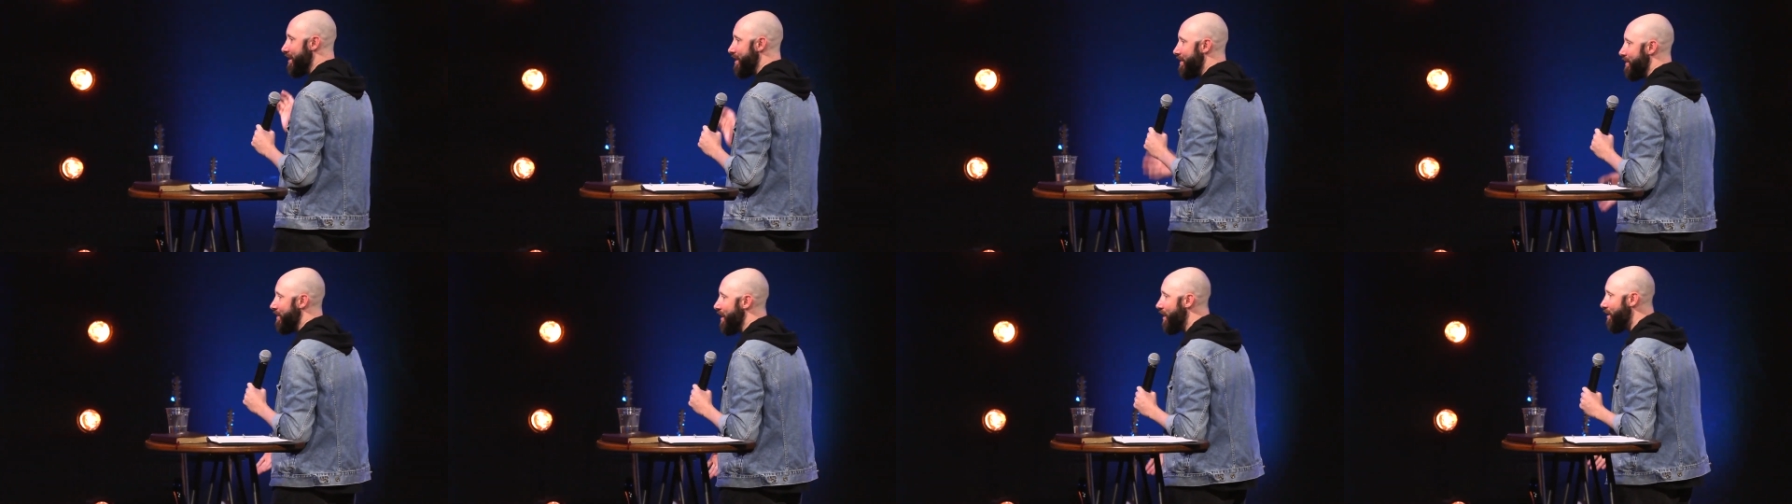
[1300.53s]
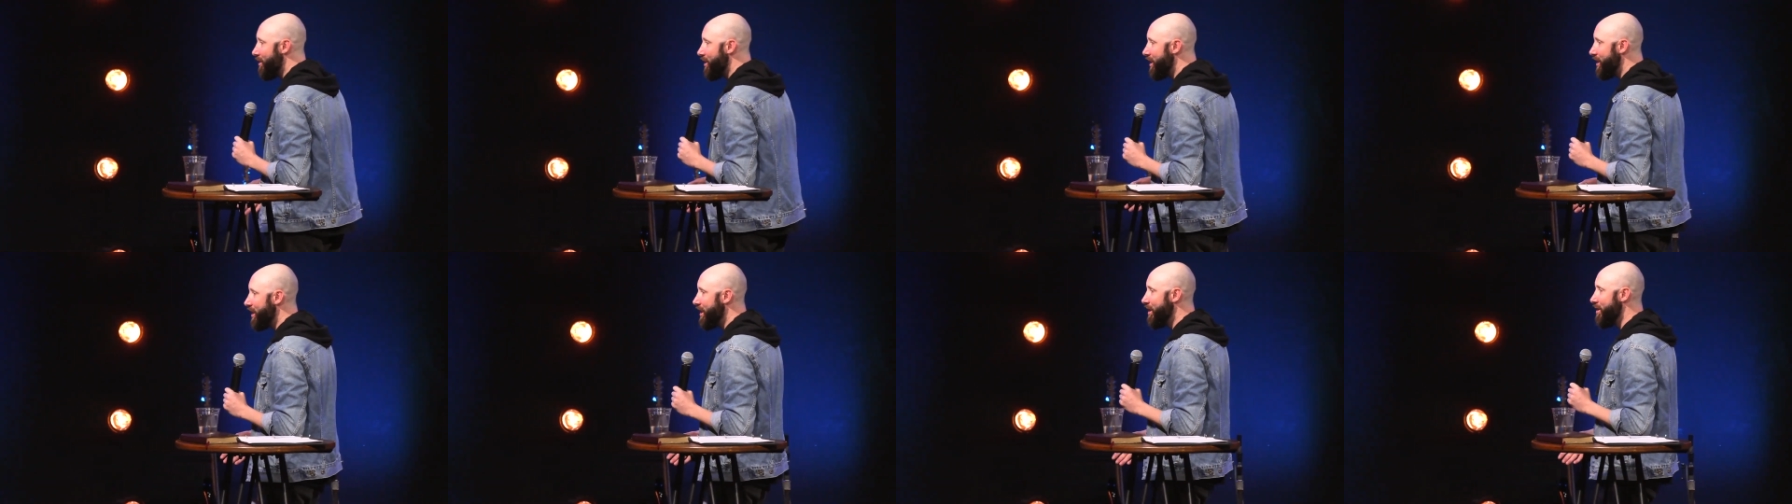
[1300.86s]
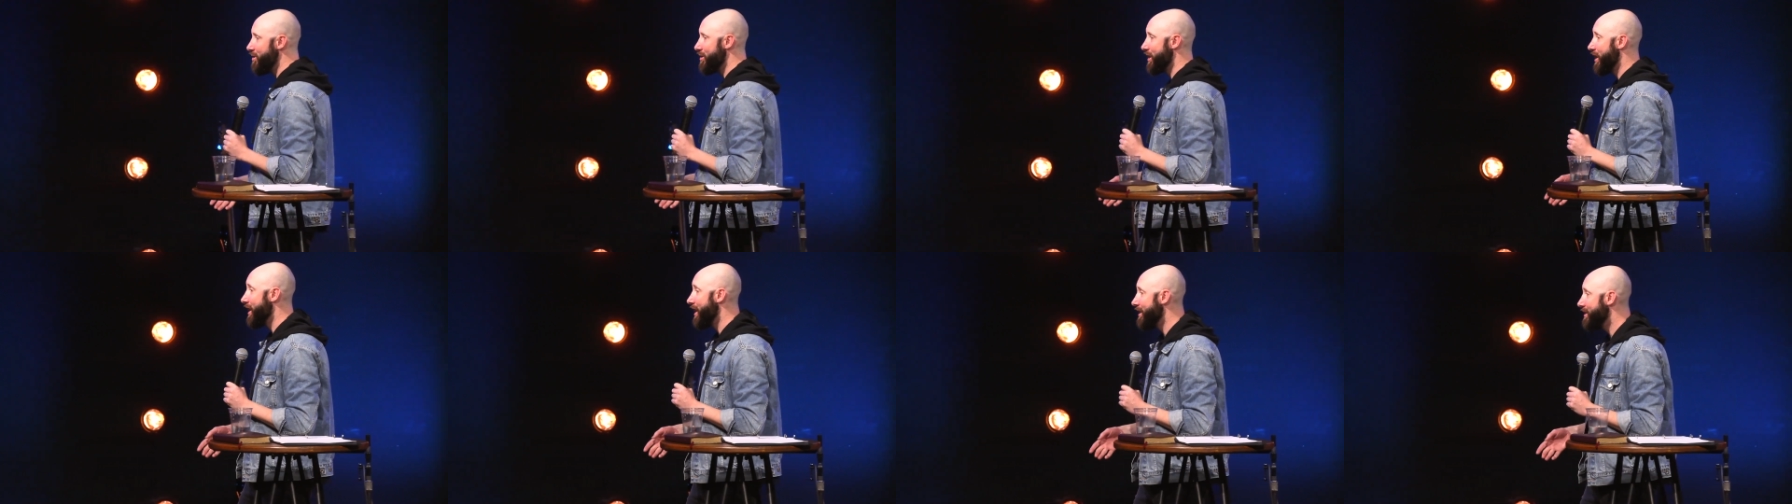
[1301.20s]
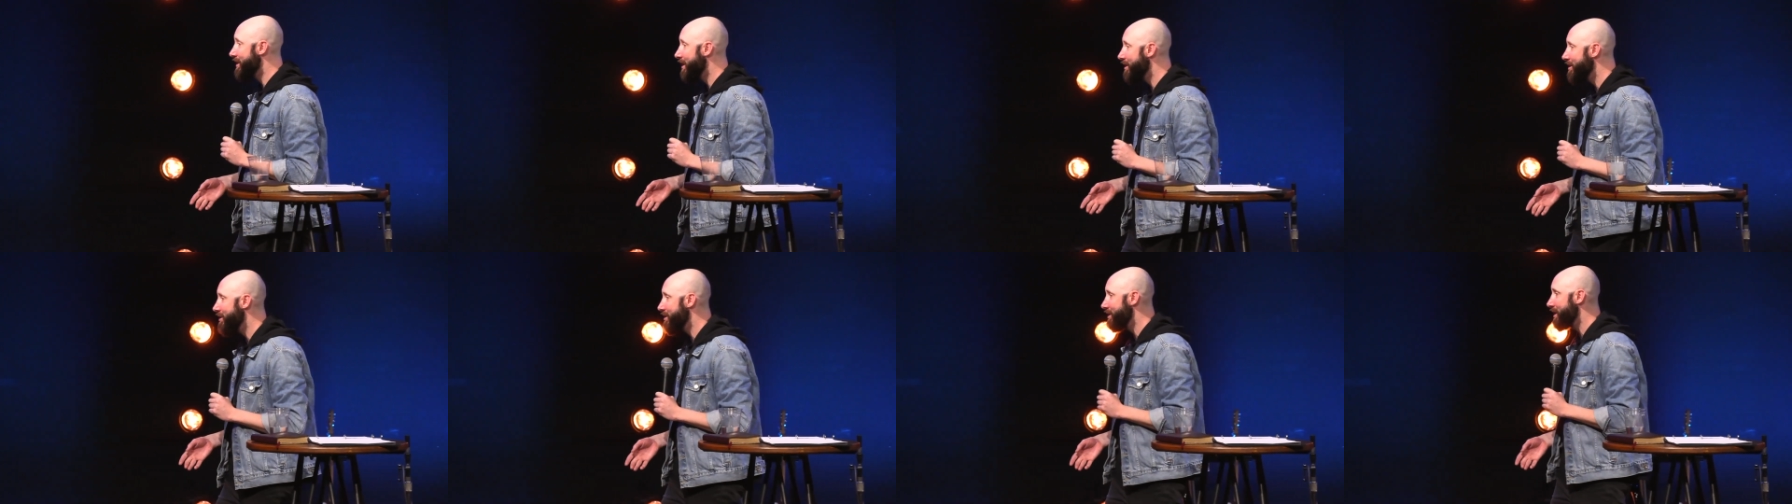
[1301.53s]
30 years. Can I
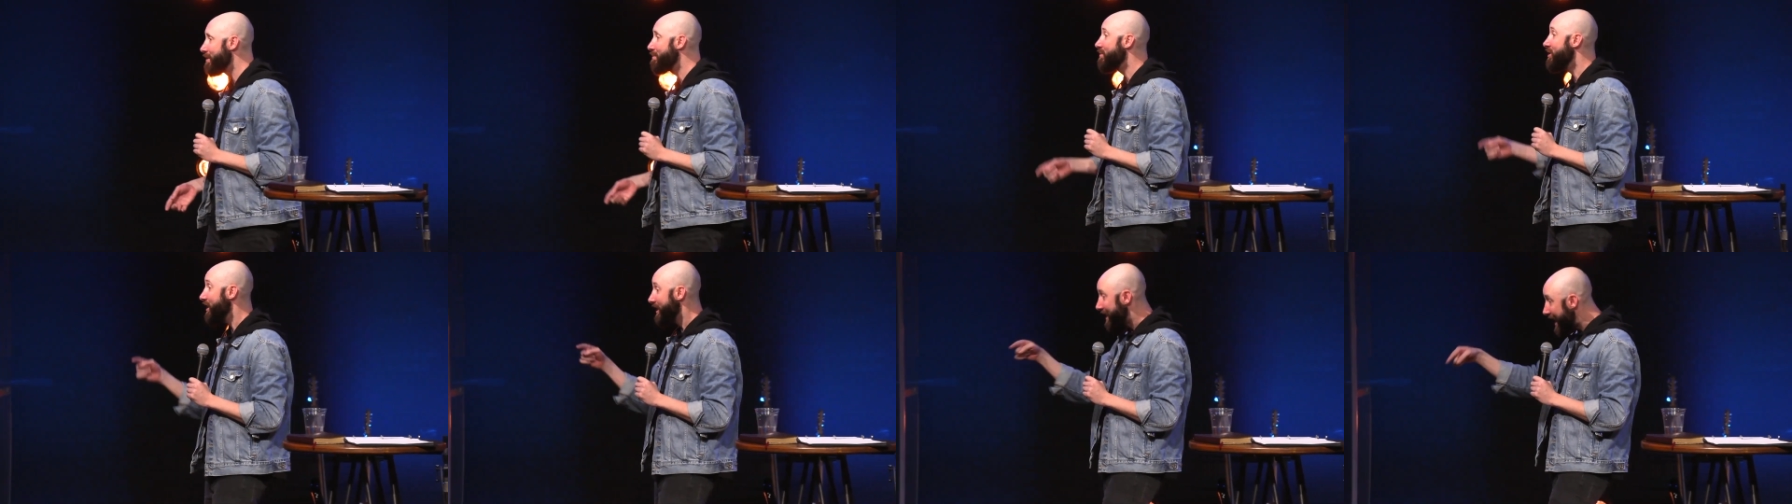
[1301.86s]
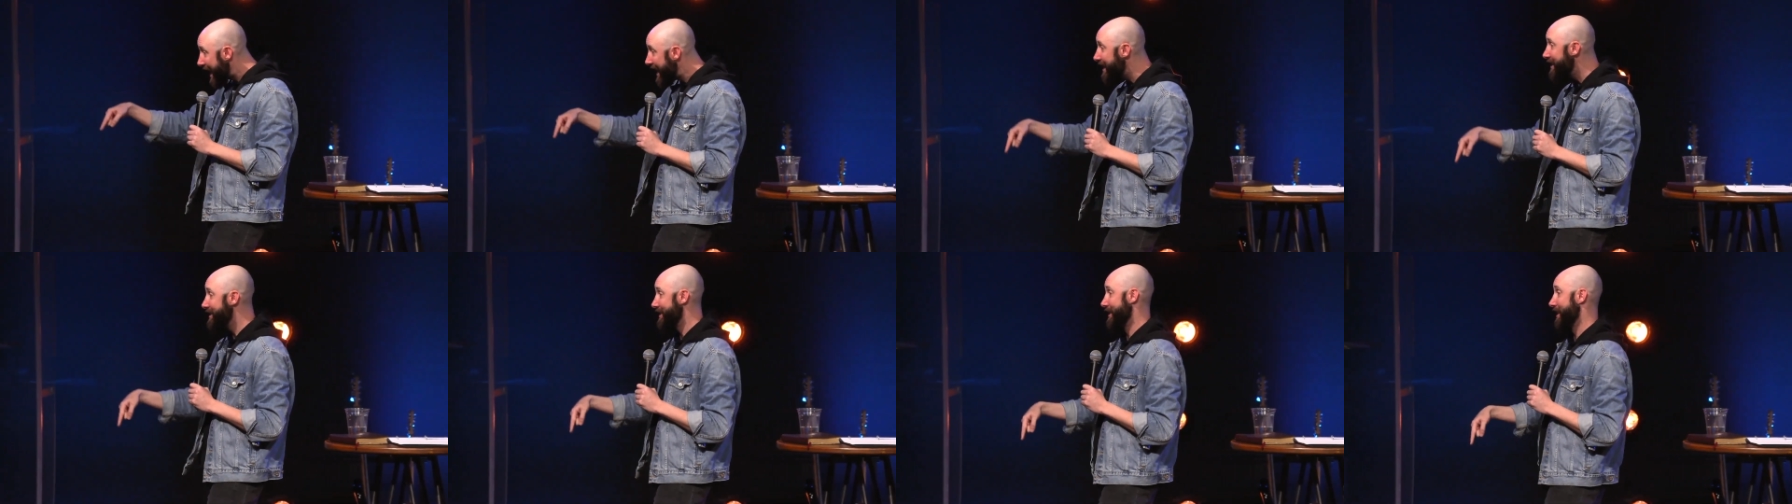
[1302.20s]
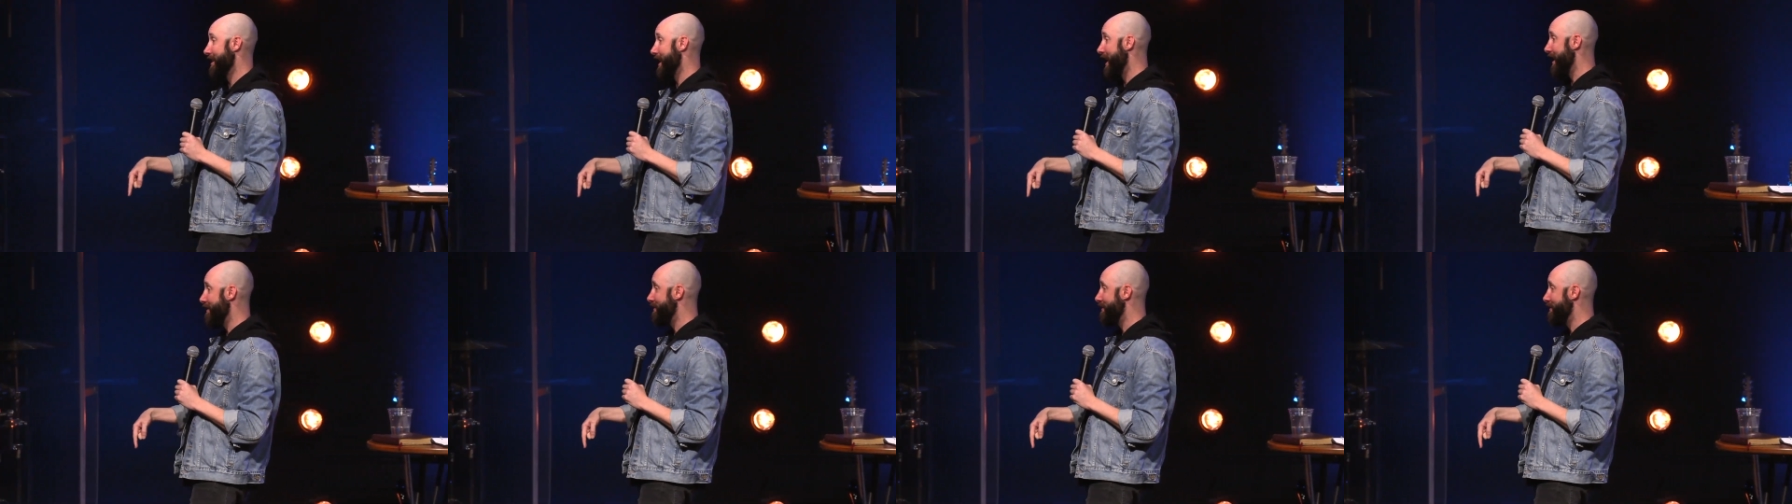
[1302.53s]
tell you something? Today is the day